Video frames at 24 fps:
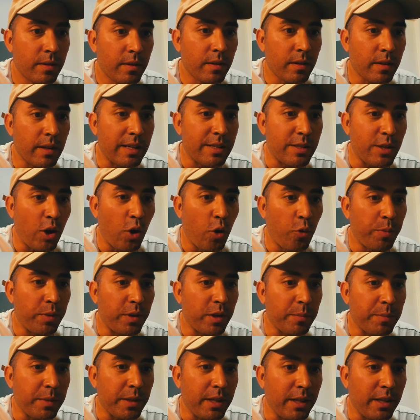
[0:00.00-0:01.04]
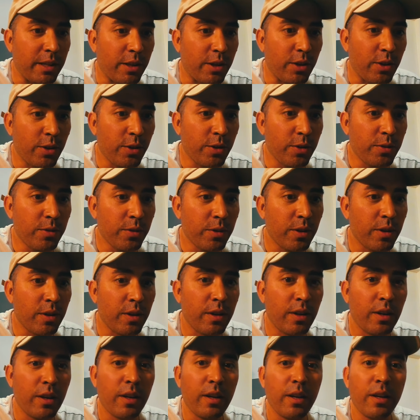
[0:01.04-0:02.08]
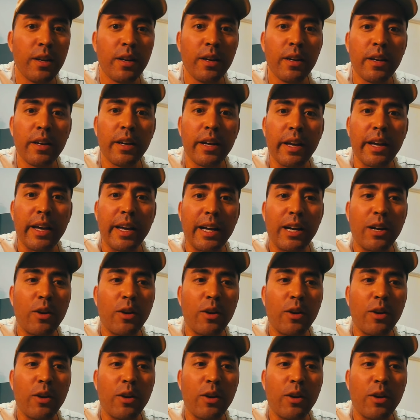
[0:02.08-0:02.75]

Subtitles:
Let's open up EQ and